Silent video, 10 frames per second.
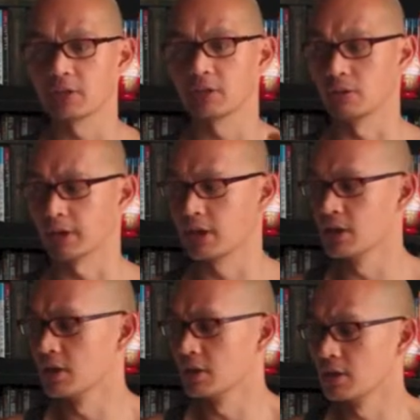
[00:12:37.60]
you know, like
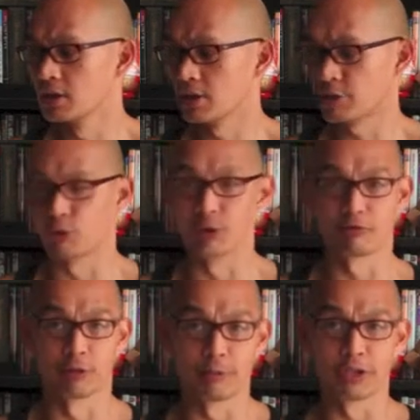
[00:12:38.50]
throw
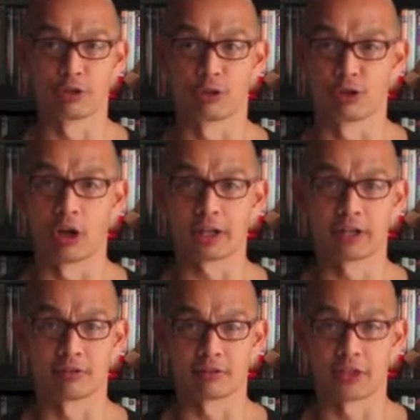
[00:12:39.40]
your rope into your trunk
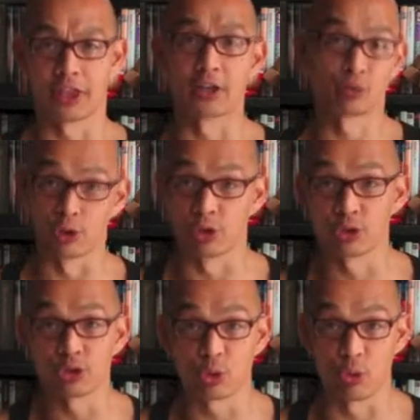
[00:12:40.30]
and that's where you
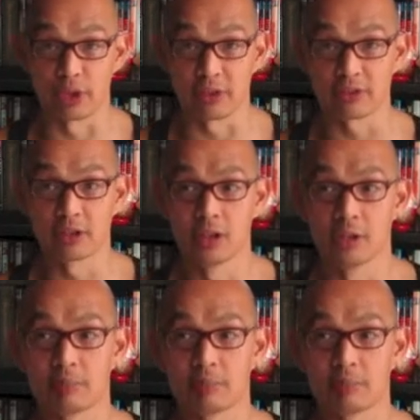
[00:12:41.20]
store it.